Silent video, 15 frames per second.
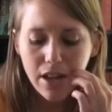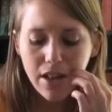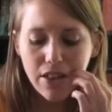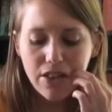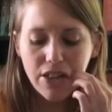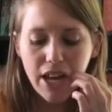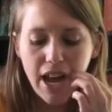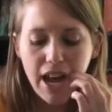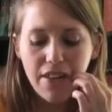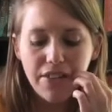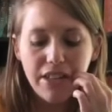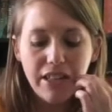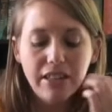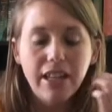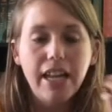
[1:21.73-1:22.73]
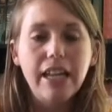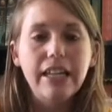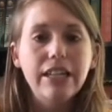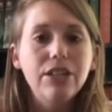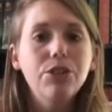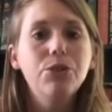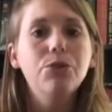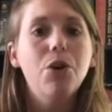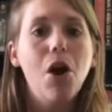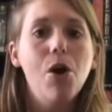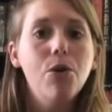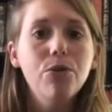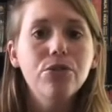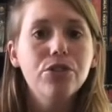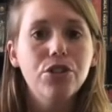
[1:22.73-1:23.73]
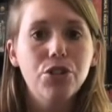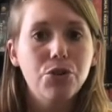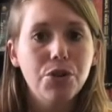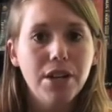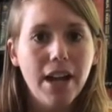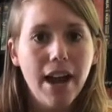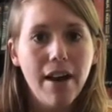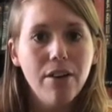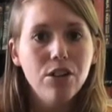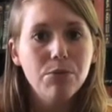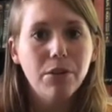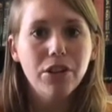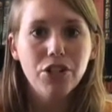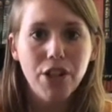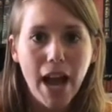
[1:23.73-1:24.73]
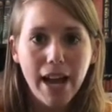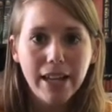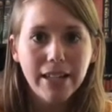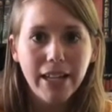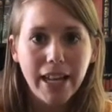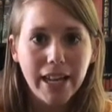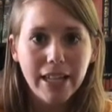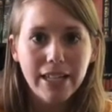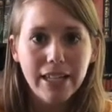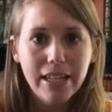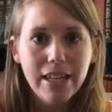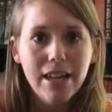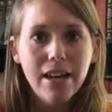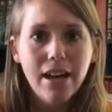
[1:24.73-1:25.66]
that the lady who owns the treehouse where Jack and Annie